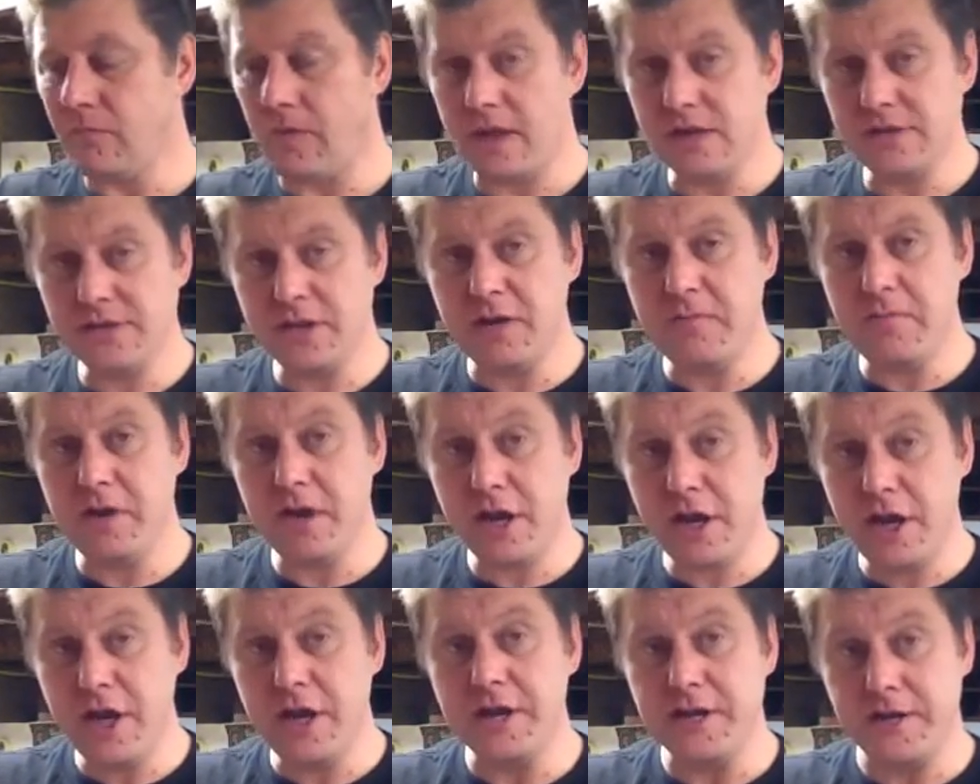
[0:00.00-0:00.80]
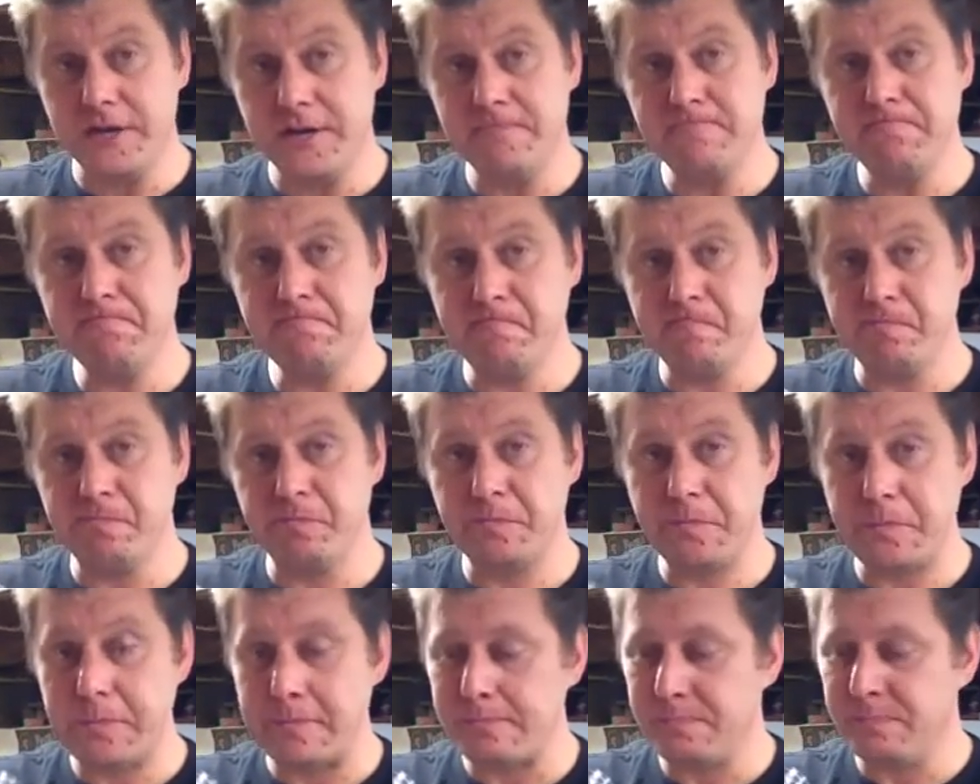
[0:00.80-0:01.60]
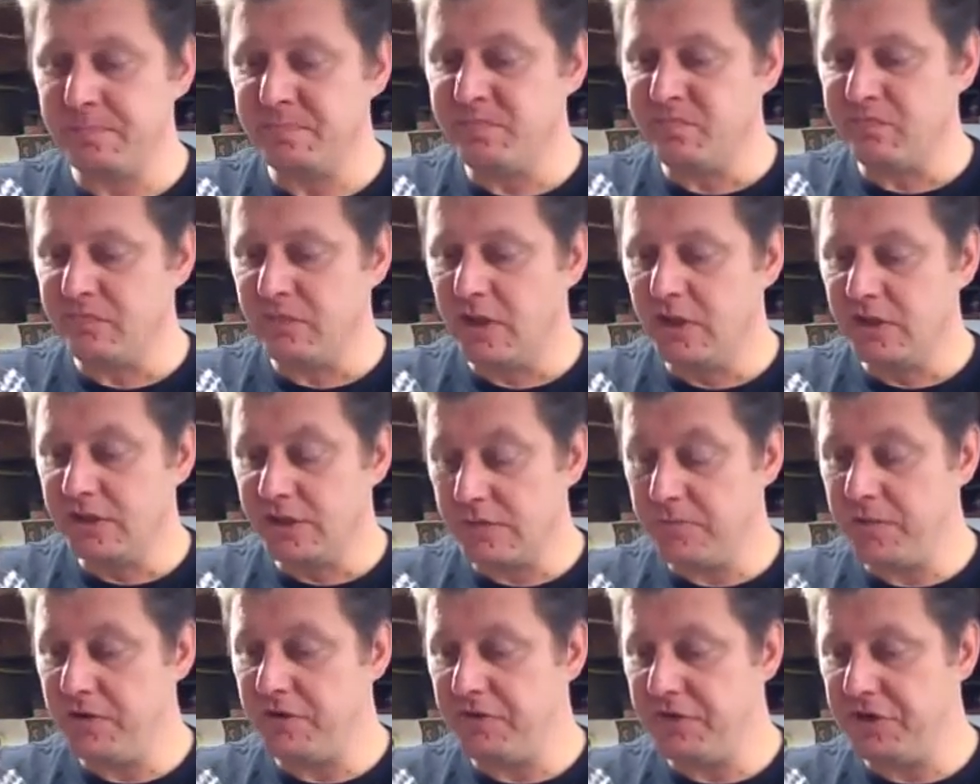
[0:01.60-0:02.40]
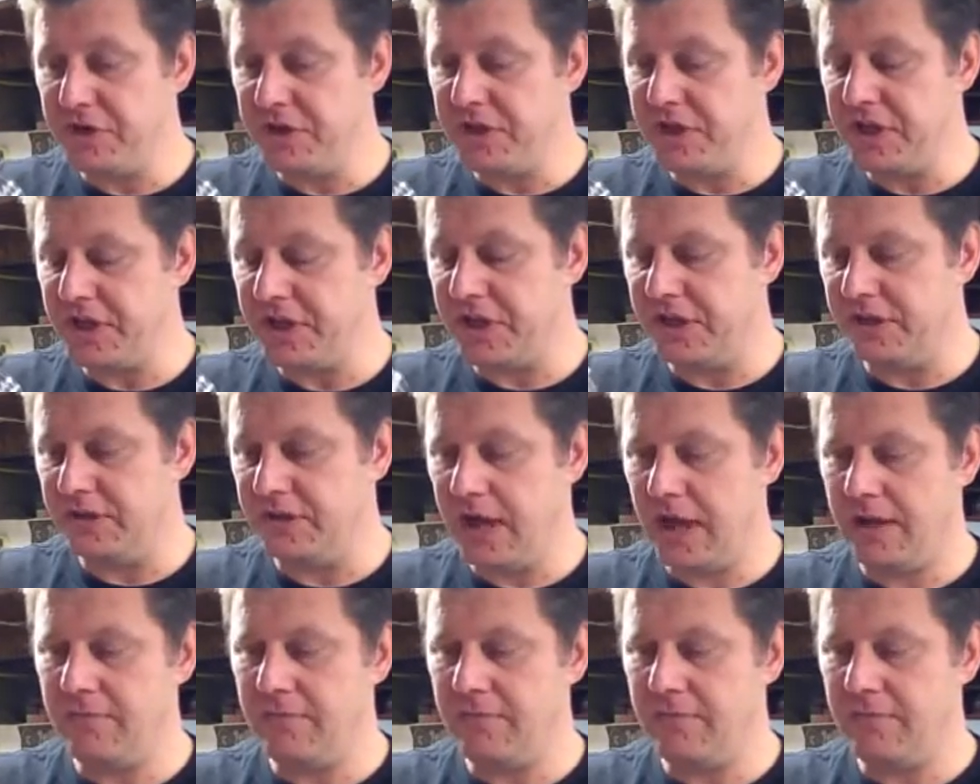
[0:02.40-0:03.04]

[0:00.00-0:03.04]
It's going to be good. It's going to be really good.